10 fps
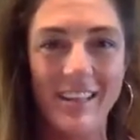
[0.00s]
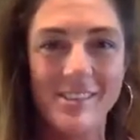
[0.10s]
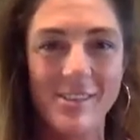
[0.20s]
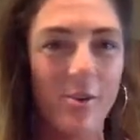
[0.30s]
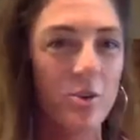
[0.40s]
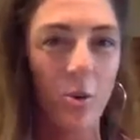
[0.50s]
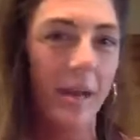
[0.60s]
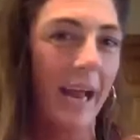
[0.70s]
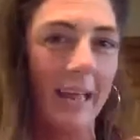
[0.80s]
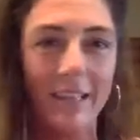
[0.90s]
And so Joy
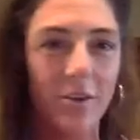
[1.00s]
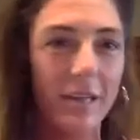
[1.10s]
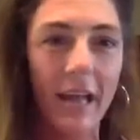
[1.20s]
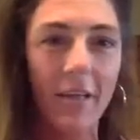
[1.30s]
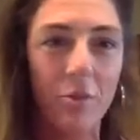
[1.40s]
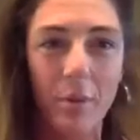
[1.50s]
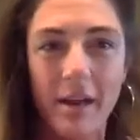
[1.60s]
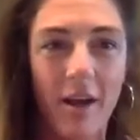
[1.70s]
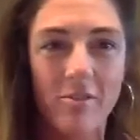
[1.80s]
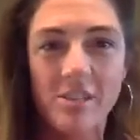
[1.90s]
and I literally had 3
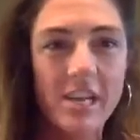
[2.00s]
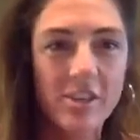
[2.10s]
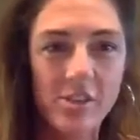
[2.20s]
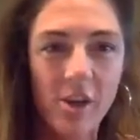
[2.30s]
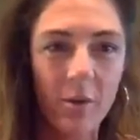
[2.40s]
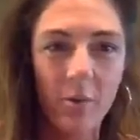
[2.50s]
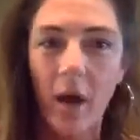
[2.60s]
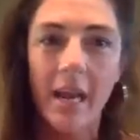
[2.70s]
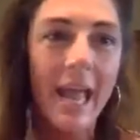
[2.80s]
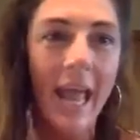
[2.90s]
conversations all in
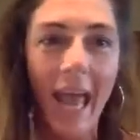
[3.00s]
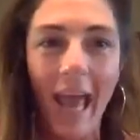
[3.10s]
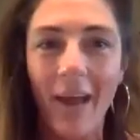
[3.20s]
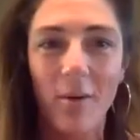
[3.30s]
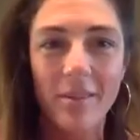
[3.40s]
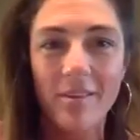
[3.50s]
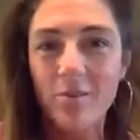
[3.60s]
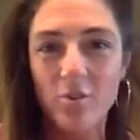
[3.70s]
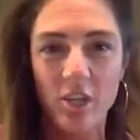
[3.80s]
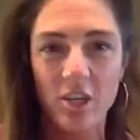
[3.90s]
one. Hey, I want the
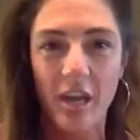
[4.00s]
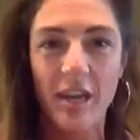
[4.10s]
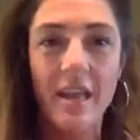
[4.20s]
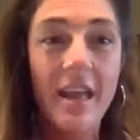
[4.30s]
nutrition.